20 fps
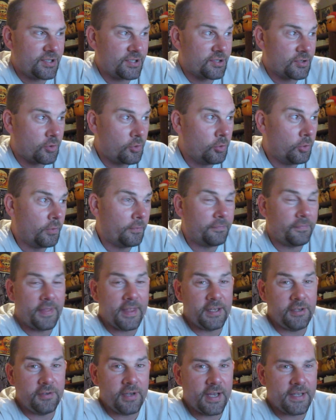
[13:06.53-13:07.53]
just cool
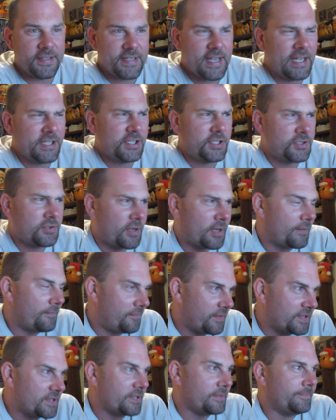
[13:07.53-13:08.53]
that you guys catch it so I can
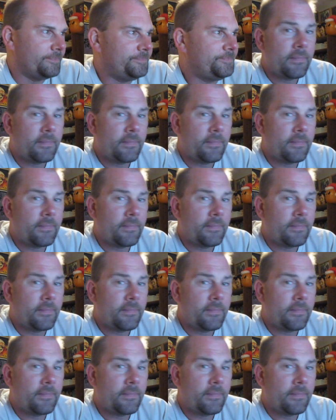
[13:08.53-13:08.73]
fix it.